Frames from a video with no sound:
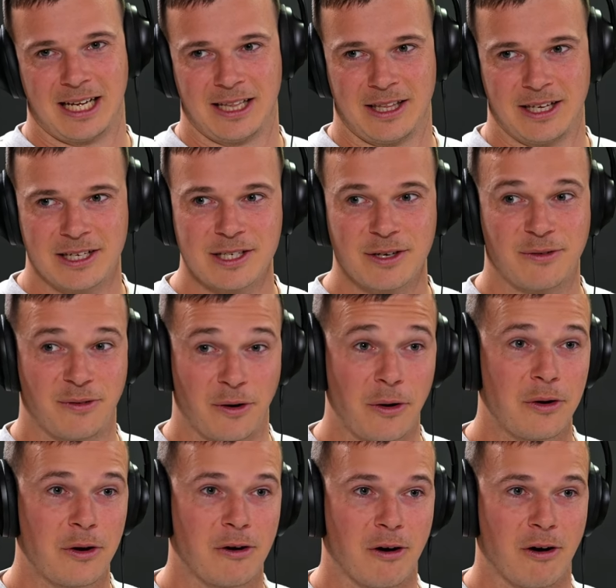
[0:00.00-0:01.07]
there's a
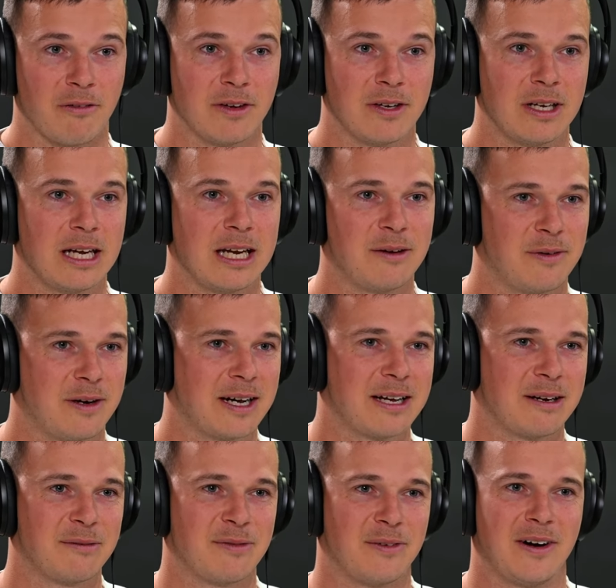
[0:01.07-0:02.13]
photo of it. If mm. I
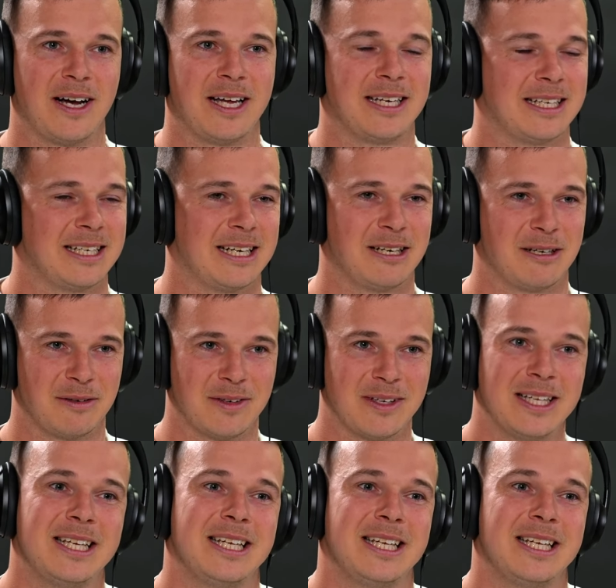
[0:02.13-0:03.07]
can find it, I'll,